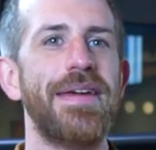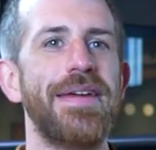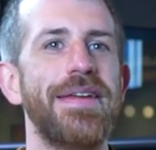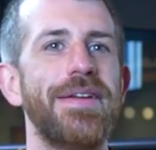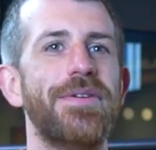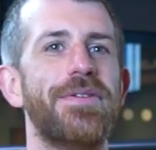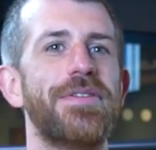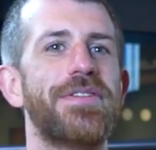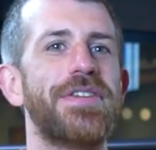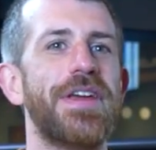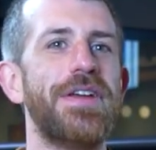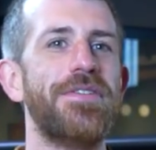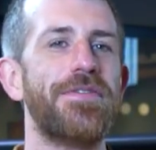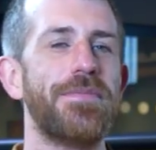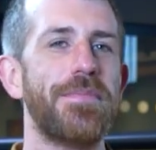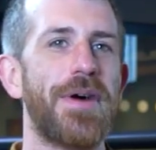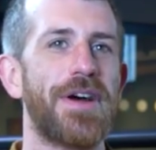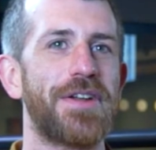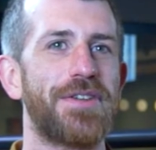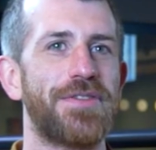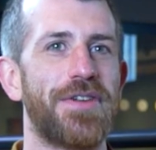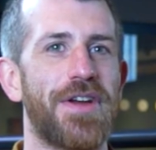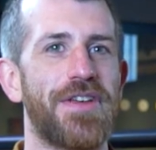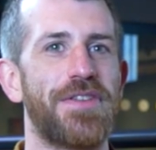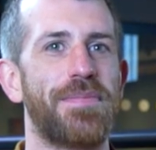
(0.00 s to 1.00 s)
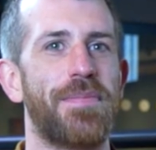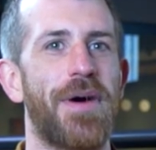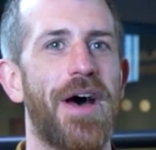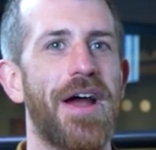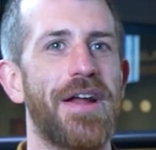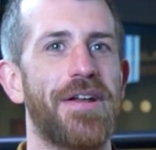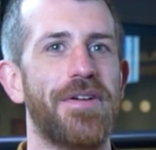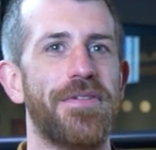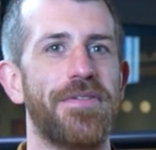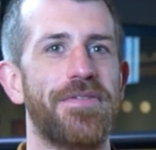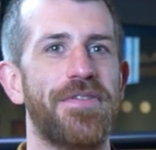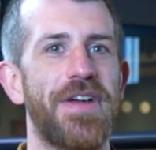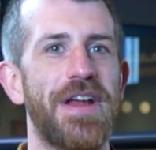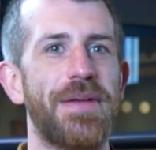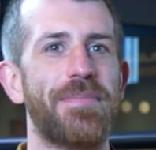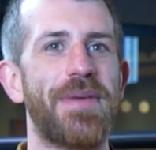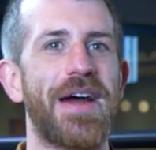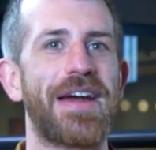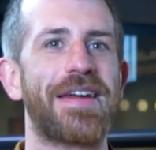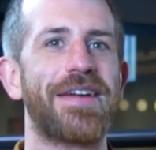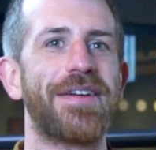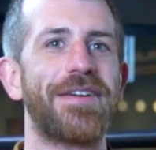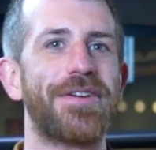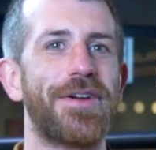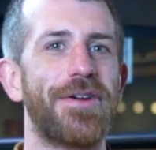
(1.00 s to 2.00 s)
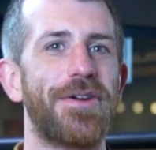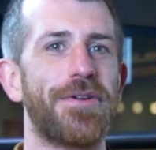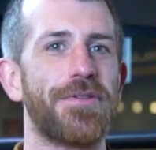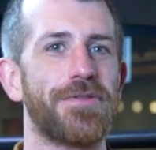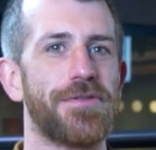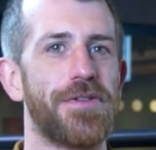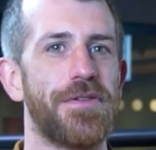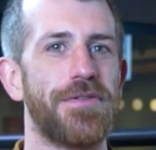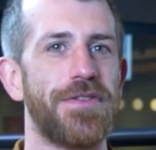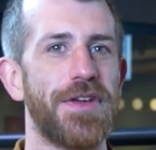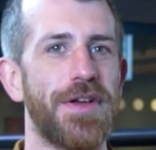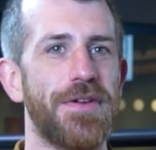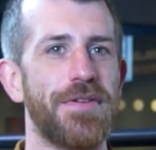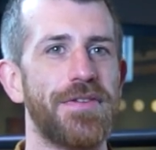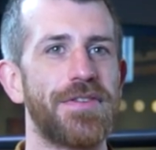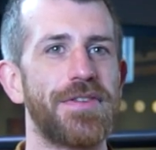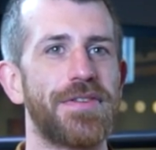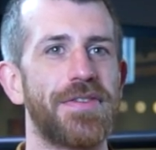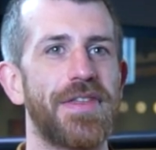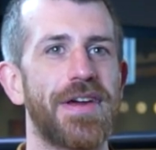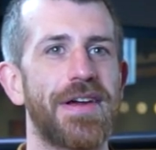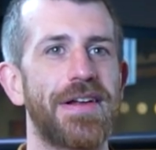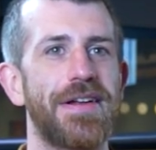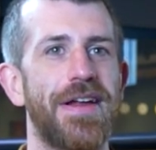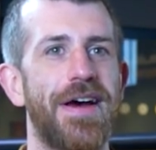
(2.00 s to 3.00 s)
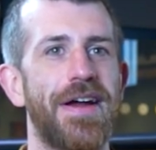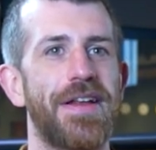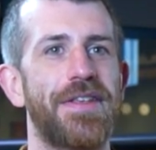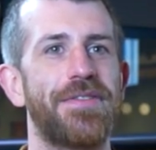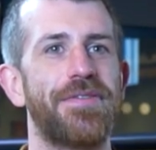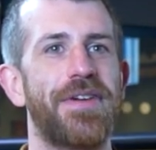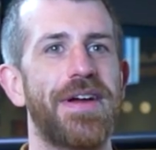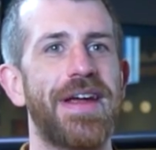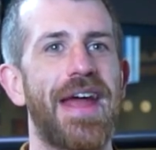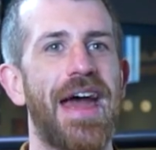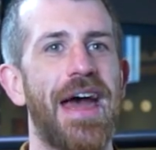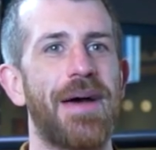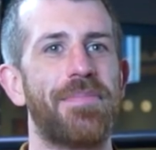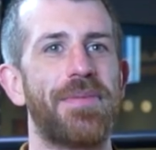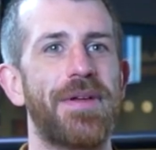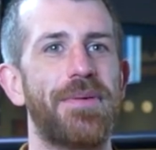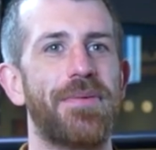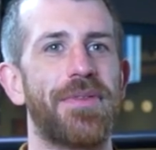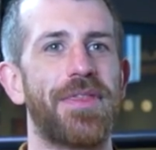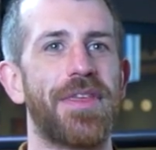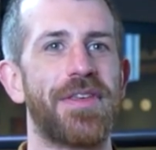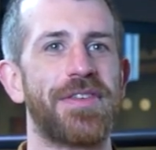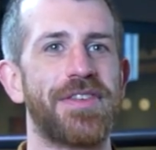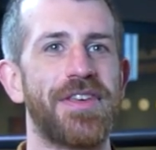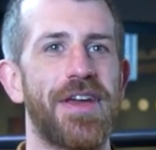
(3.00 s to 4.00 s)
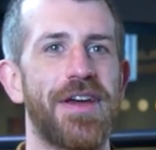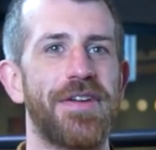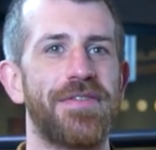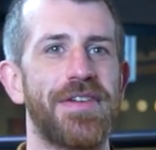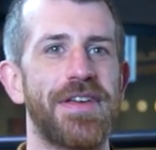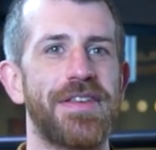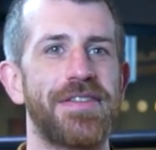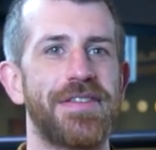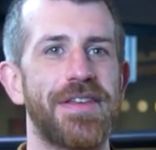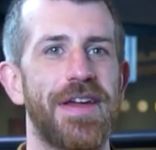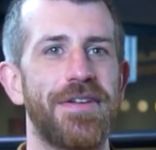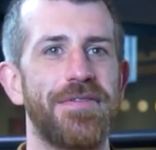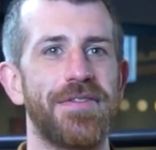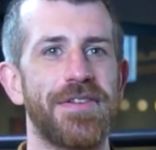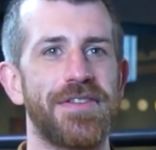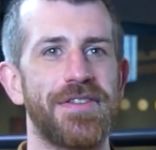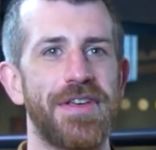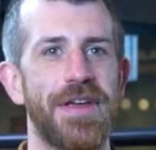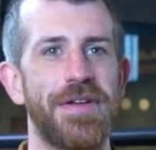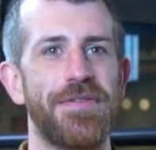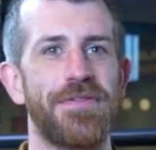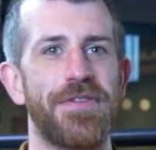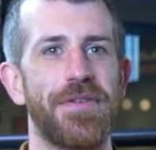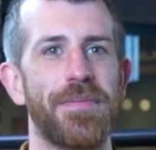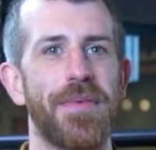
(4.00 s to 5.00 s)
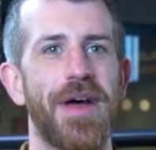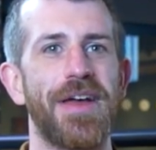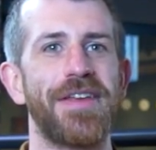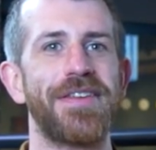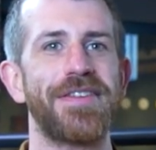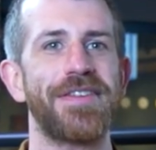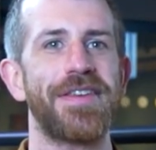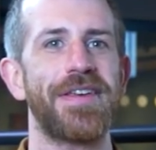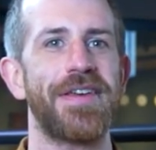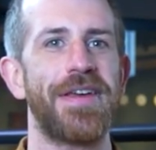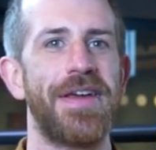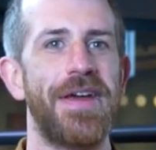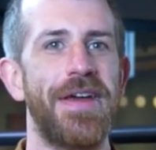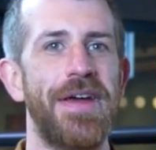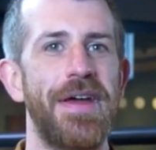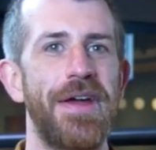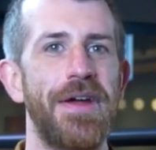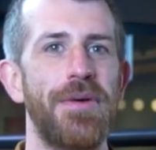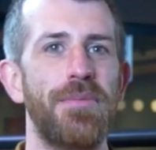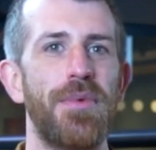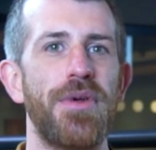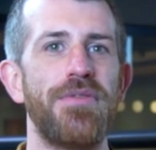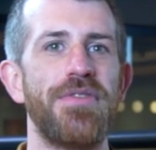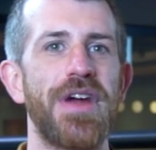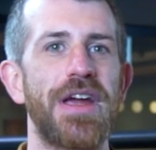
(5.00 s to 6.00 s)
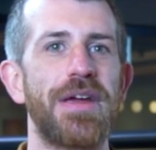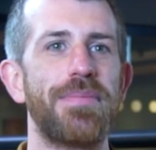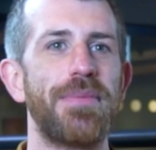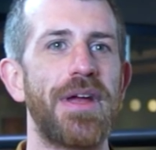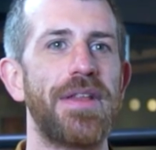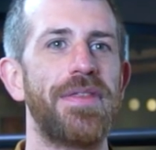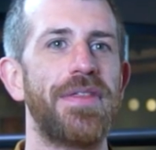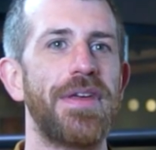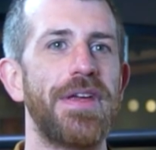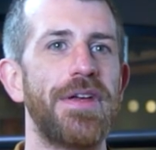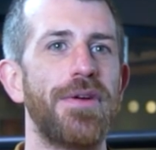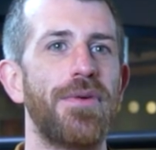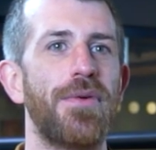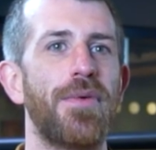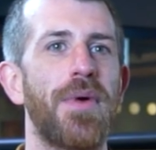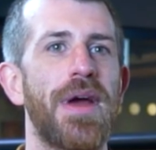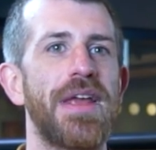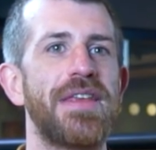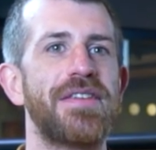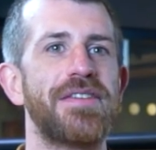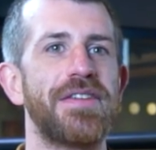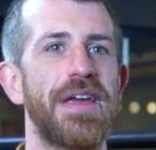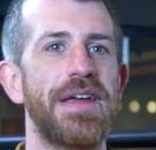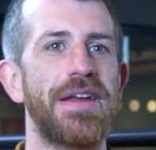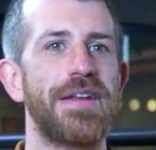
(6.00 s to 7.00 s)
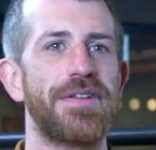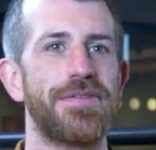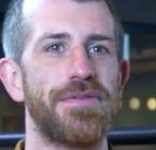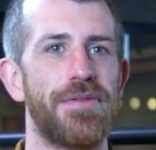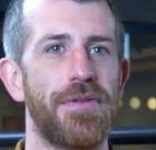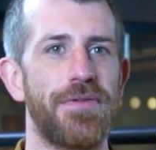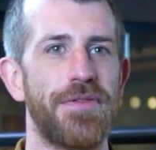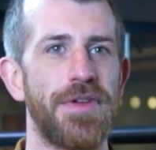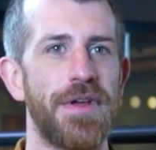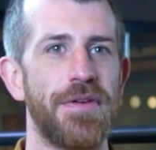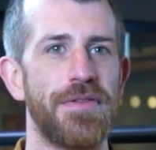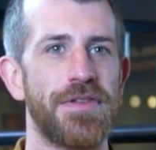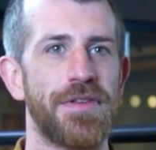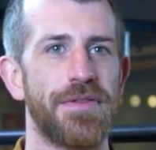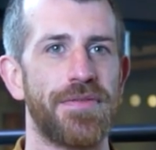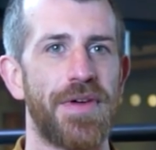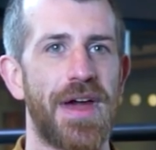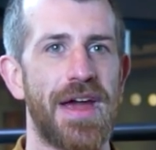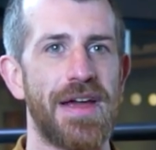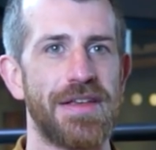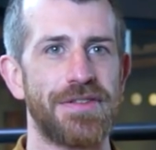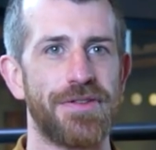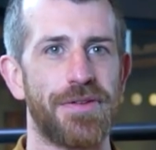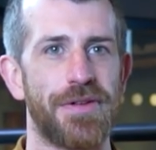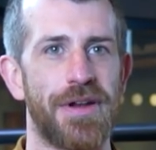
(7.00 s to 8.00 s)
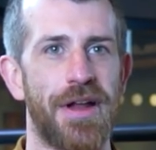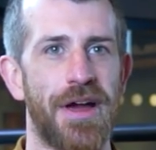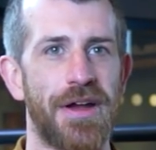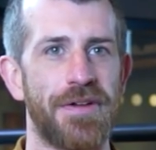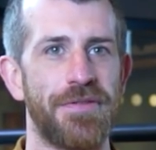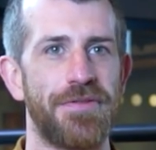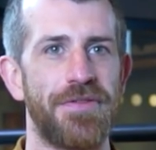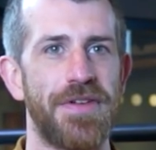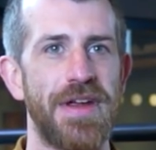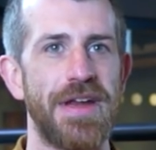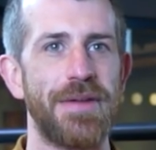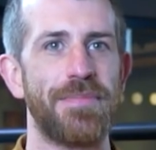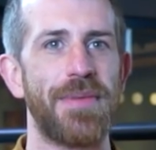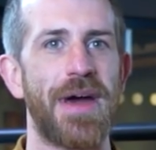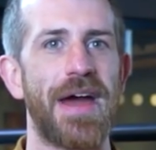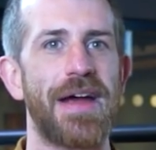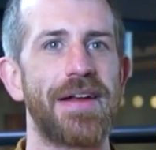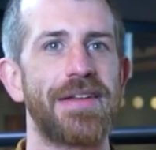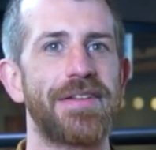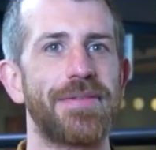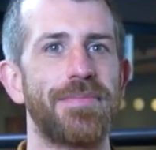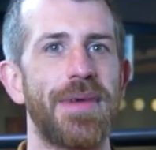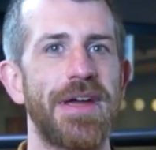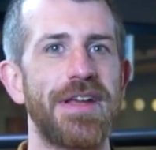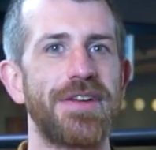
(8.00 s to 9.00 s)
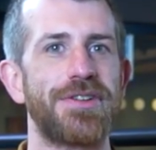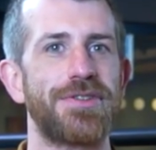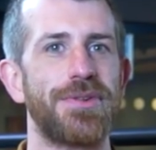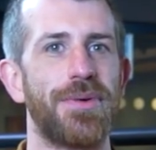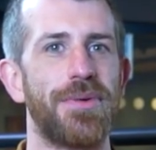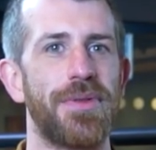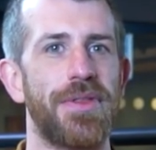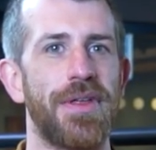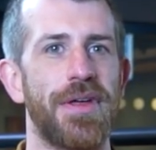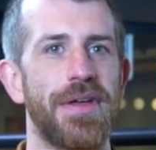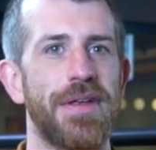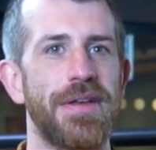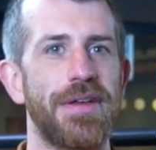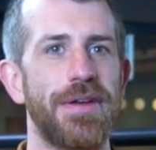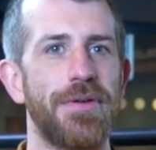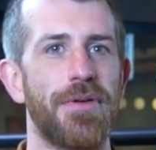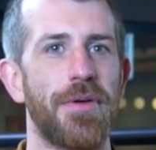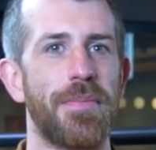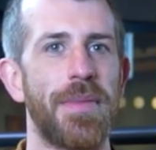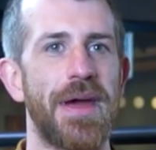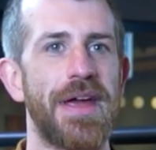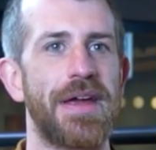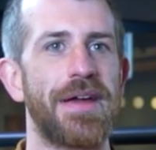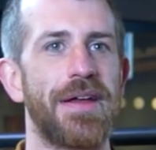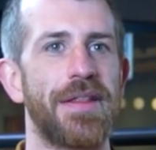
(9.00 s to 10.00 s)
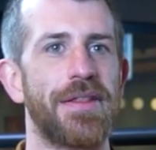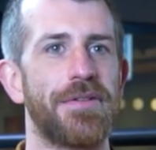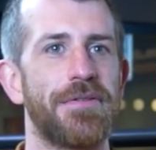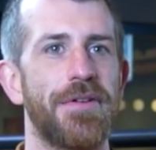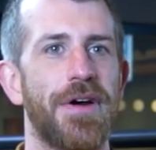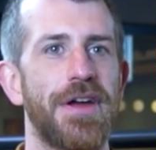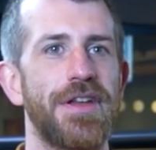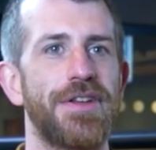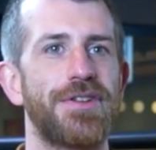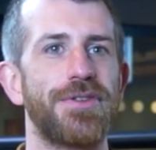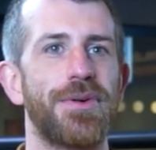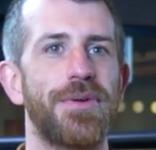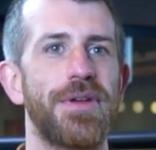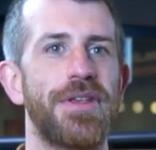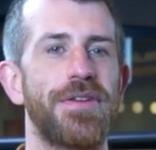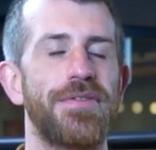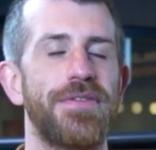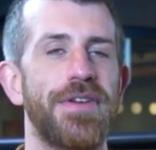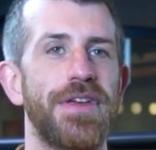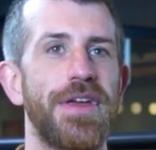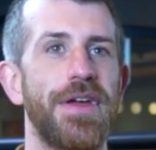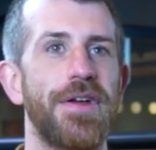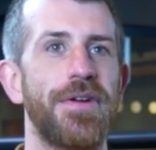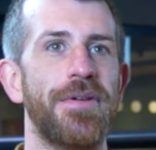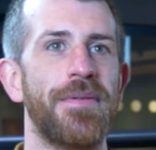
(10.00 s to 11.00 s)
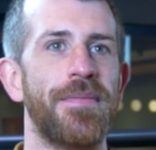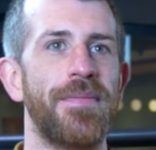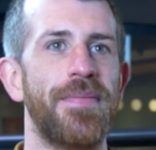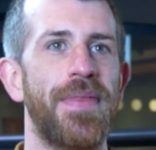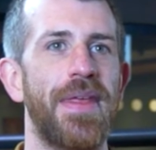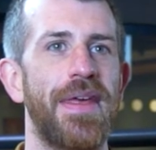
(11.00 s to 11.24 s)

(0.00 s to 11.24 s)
You will see from our Trustpilot feedback and Google reviews that clients are very happy with the service they receive from us. We recommend that you always seek to review surveyors' online feedback to make sure that you are making the right choice for you.